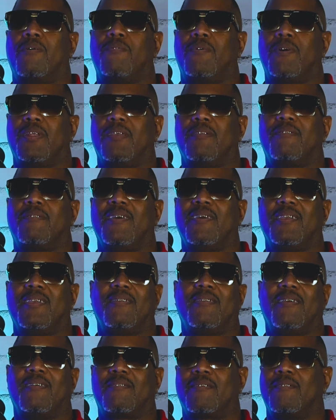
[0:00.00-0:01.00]
I want to
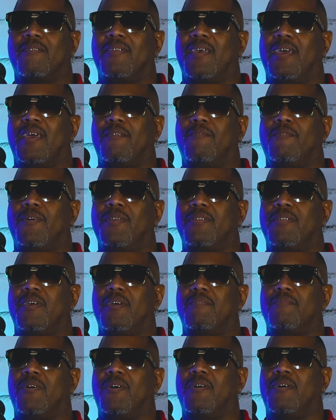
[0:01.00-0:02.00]
attend this or that with
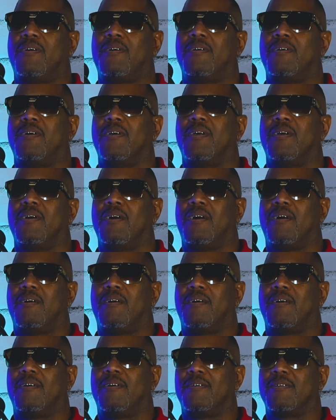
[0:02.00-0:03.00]
them, or
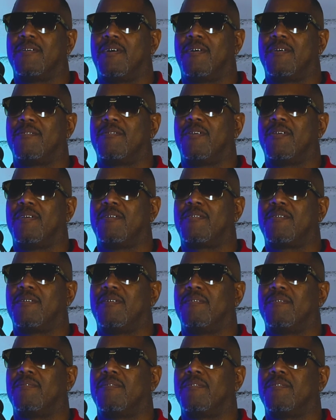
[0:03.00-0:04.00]

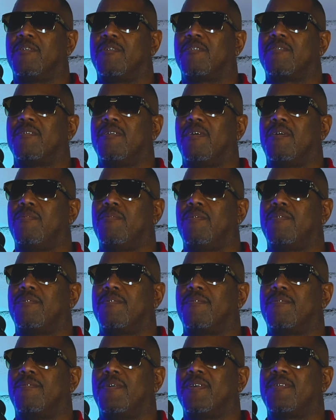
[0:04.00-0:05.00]
just know
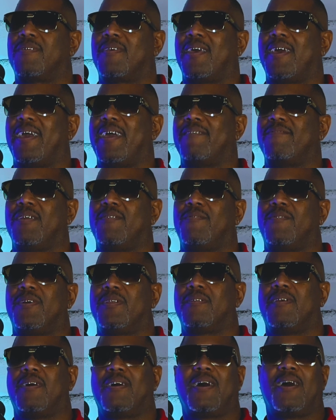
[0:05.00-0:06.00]
what's happening
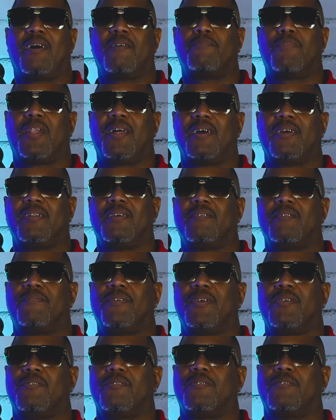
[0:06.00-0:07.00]
with our blind
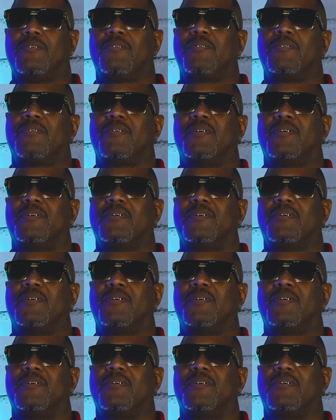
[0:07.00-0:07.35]
individuals.